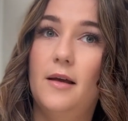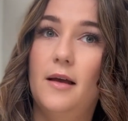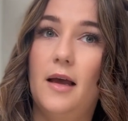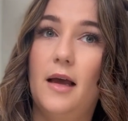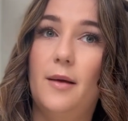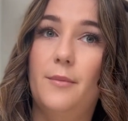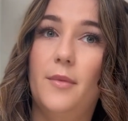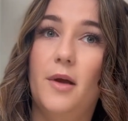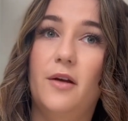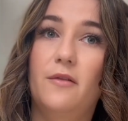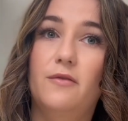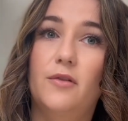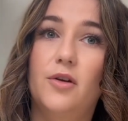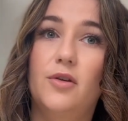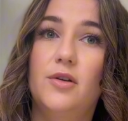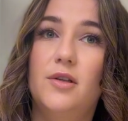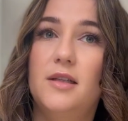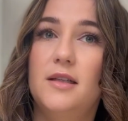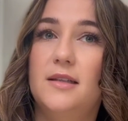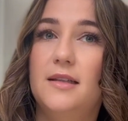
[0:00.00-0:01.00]
at my
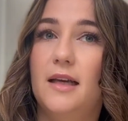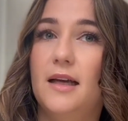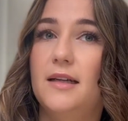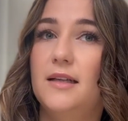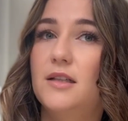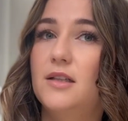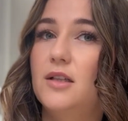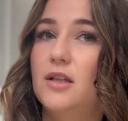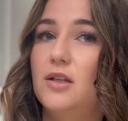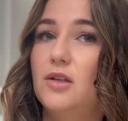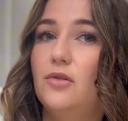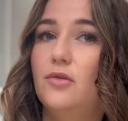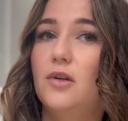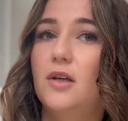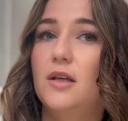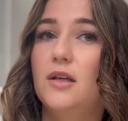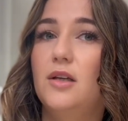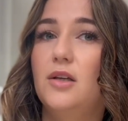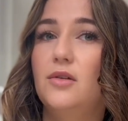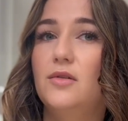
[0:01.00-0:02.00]
root is that you
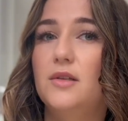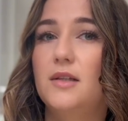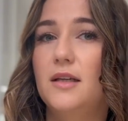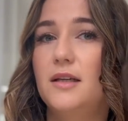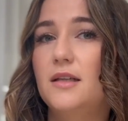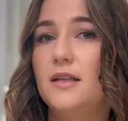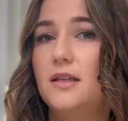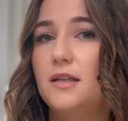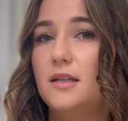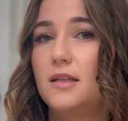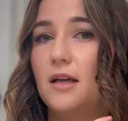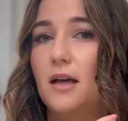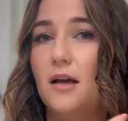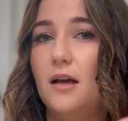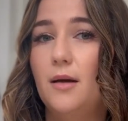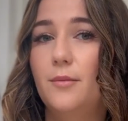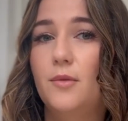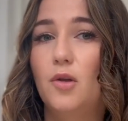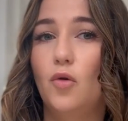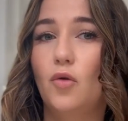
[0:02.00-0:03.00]
can use it,
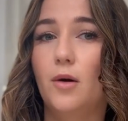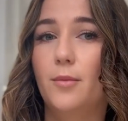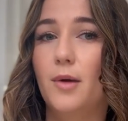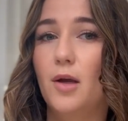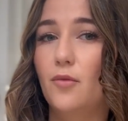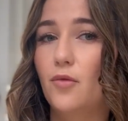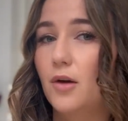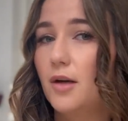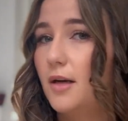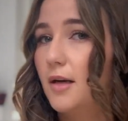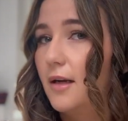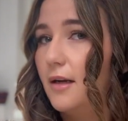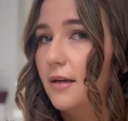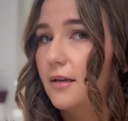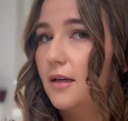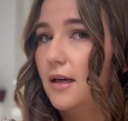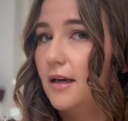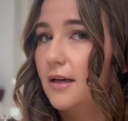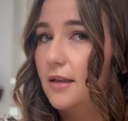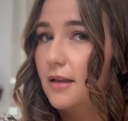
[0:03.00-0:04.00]
the Orbe one
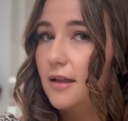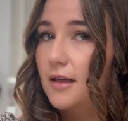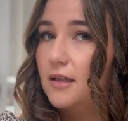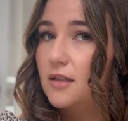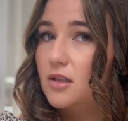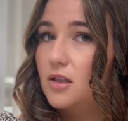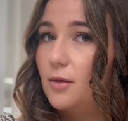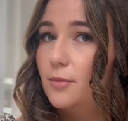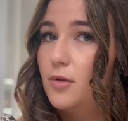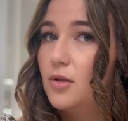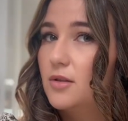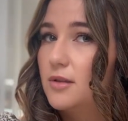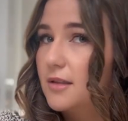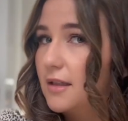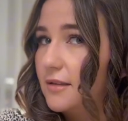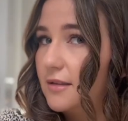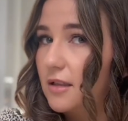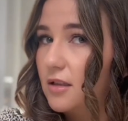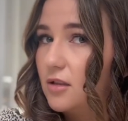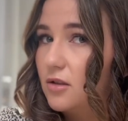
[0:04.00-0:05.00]
kind of like doubles
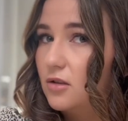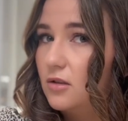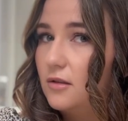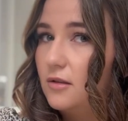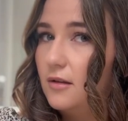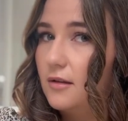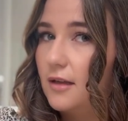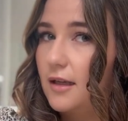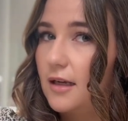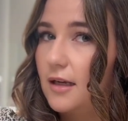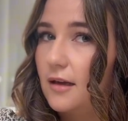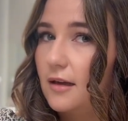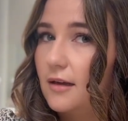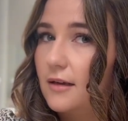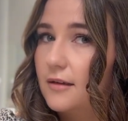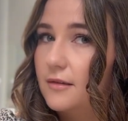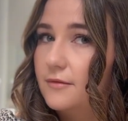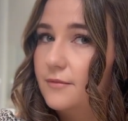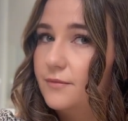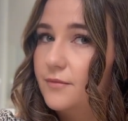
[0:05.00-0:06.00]
as a like
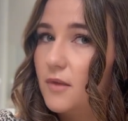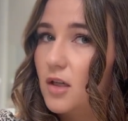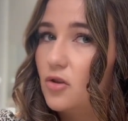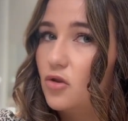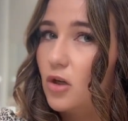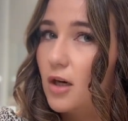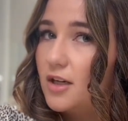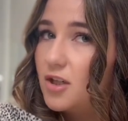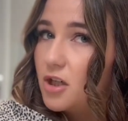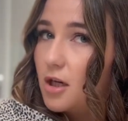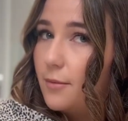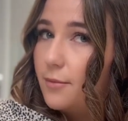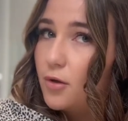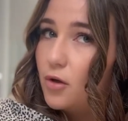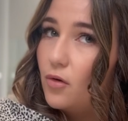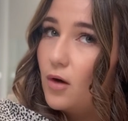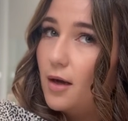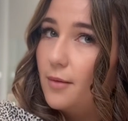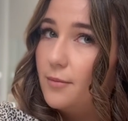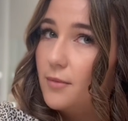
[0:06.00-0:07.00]
a dry
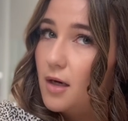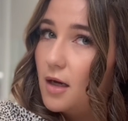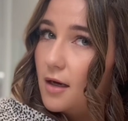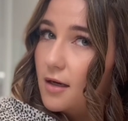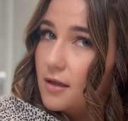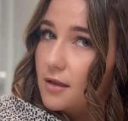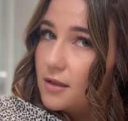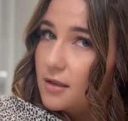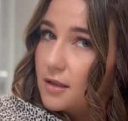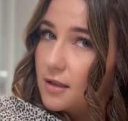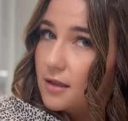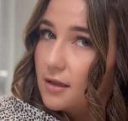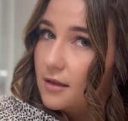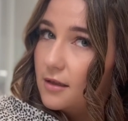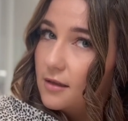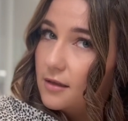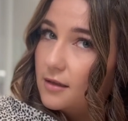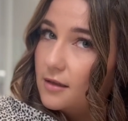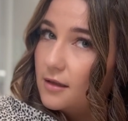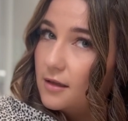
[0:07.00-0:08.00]
shampoo. I'm not
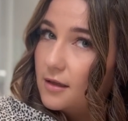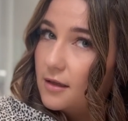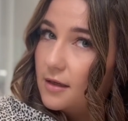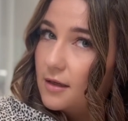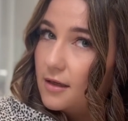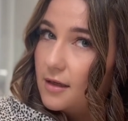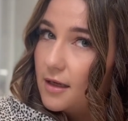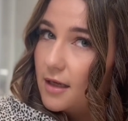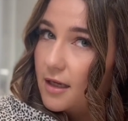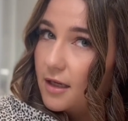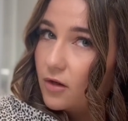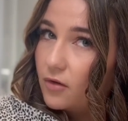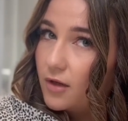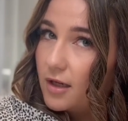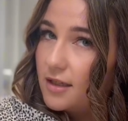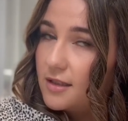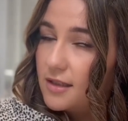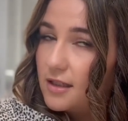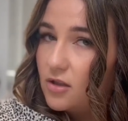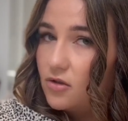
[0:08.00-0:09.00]
a
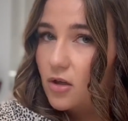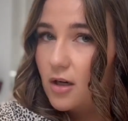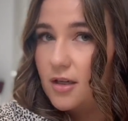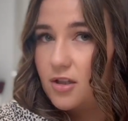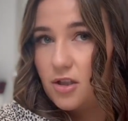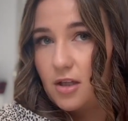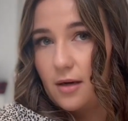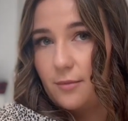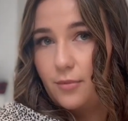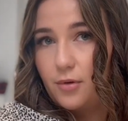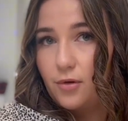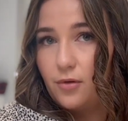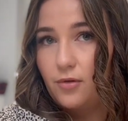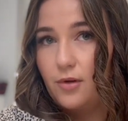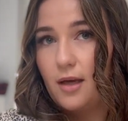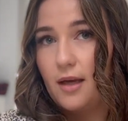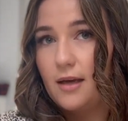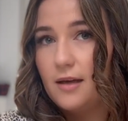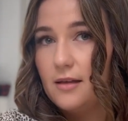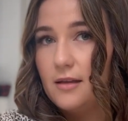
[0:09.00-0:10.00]
crazy dry shampoo
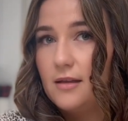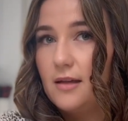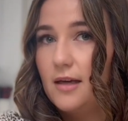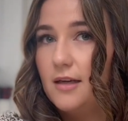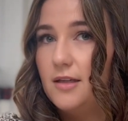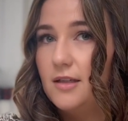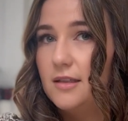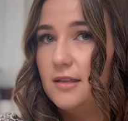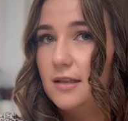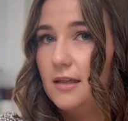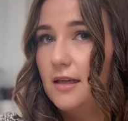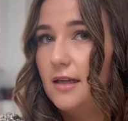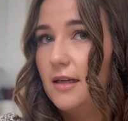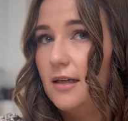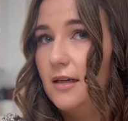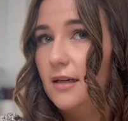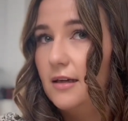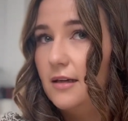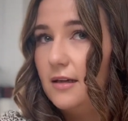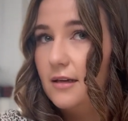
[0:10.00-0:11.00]
gal. I just like